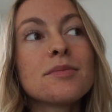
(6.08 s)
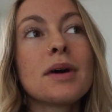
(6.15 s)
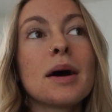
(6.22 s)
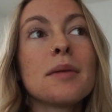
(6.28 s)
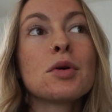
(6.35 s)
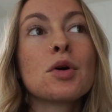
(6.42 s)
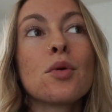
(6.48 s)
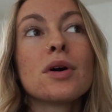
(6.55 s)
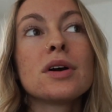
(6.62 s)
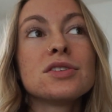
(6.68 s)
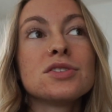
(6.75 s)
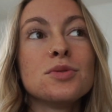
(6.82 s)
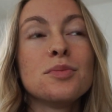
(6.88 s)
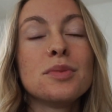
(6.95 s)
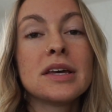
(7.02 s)
I'm
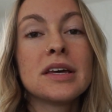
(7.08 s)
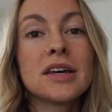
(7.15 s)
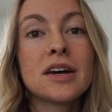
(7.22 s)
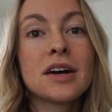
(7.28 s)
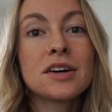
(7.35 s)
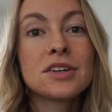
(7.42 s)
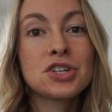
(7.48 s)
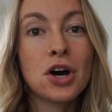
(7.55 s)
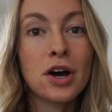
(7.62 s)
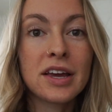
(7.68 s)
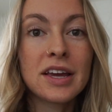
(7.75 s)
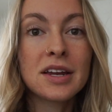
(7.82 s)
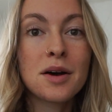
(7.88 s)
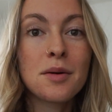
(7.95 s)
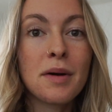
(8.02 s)
going to be
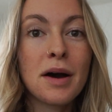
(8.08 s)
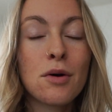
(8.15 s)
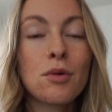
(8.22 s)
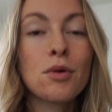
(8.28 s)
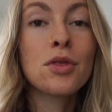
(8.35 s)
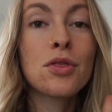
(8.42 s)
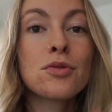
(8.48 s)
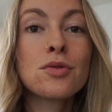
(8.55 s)
talking about